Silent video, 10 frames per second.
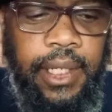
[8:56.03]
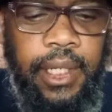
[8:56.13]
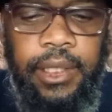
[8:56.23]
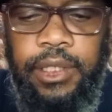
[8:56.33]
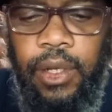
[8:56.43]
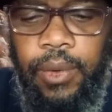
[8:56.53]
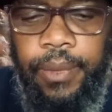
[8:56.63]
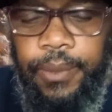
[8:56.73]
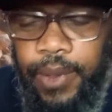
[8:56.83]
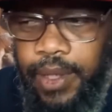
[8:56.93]
So
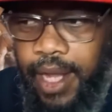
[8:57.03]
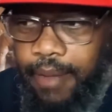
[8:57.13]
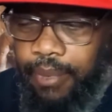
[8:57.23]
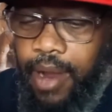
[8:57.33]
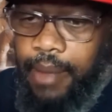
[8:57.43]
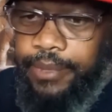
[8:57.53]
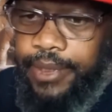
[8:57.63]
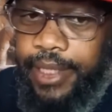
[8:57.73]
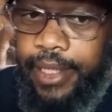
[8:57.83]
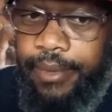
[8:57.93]
we're going to have problems
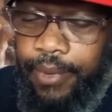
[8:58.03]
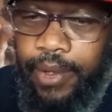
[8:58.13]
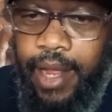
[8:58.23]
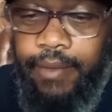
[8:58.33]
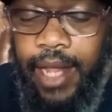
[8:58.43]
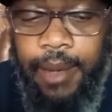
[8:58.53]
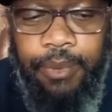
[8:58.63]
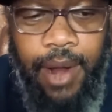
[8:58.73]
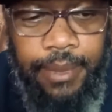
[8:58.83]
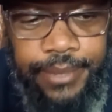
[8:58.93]
there. We're going to have a lot of
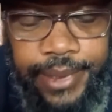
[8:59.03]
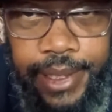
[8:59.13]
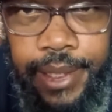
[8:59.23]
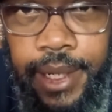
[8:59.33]
problems there.